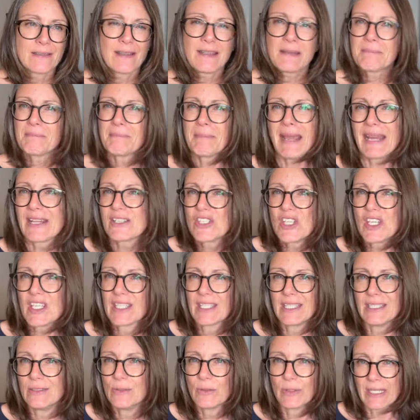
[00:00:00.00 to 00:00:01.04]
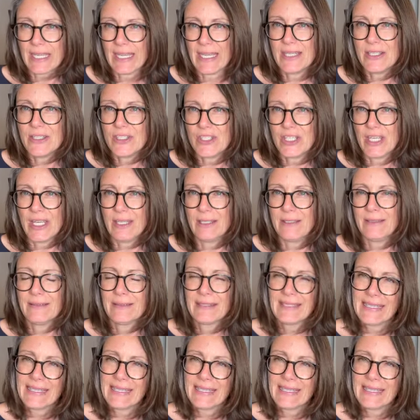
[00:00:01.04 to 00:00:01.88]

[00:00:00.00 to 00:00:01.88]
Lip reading: like magic in your kitchen.